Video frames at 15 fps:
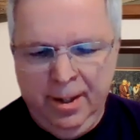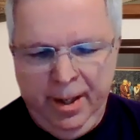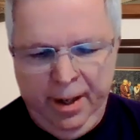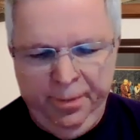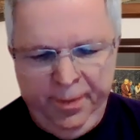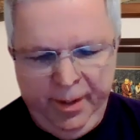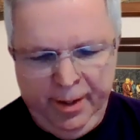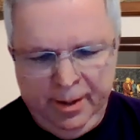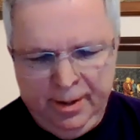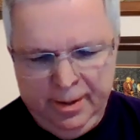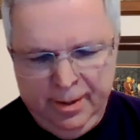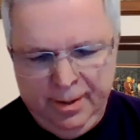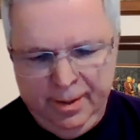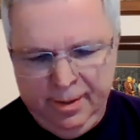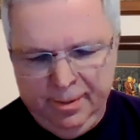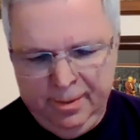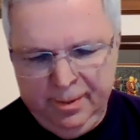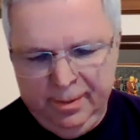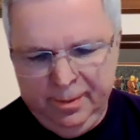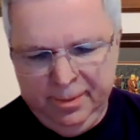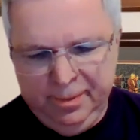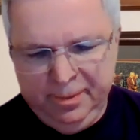And then
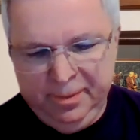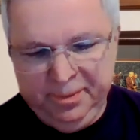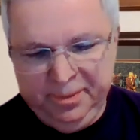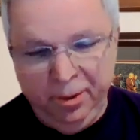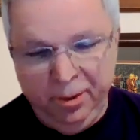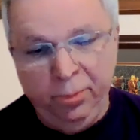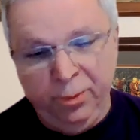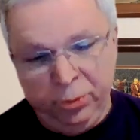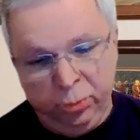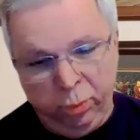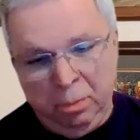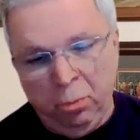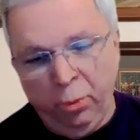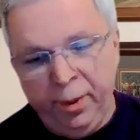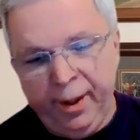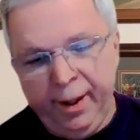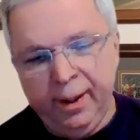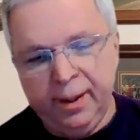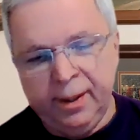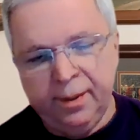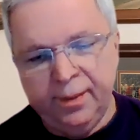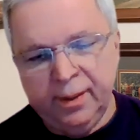there's one more
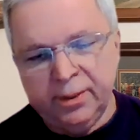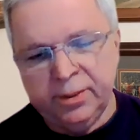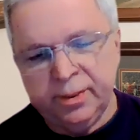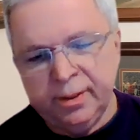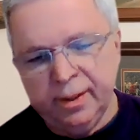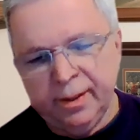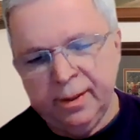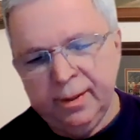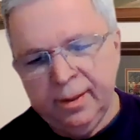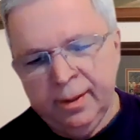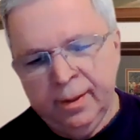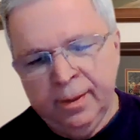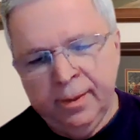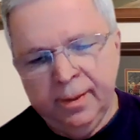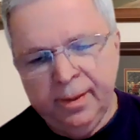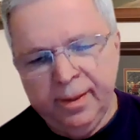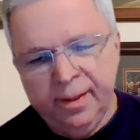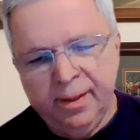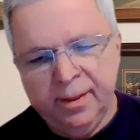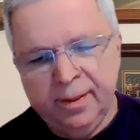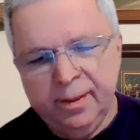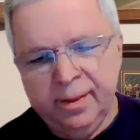healing in this. Uh,
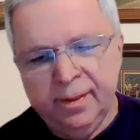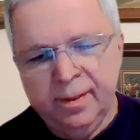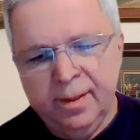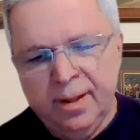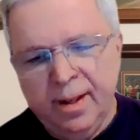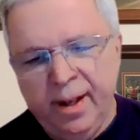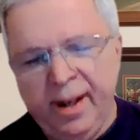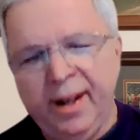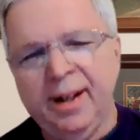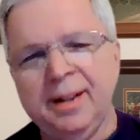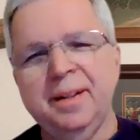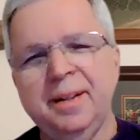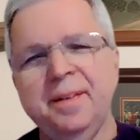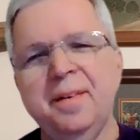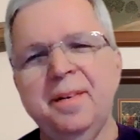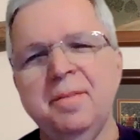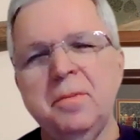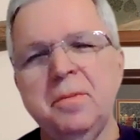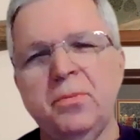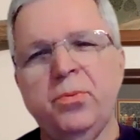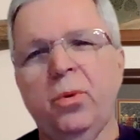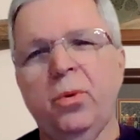and
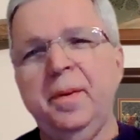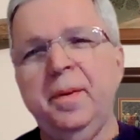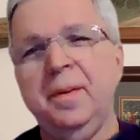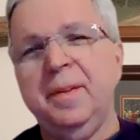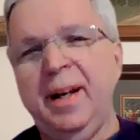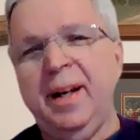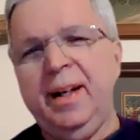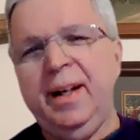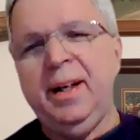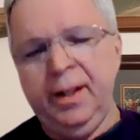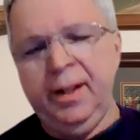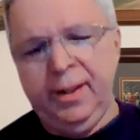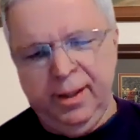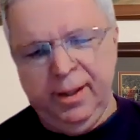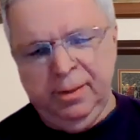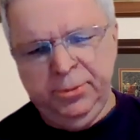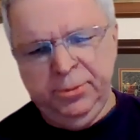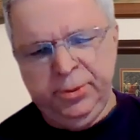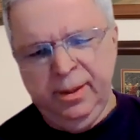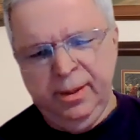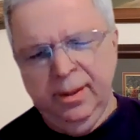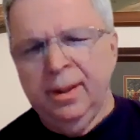before that healing
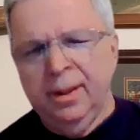comes,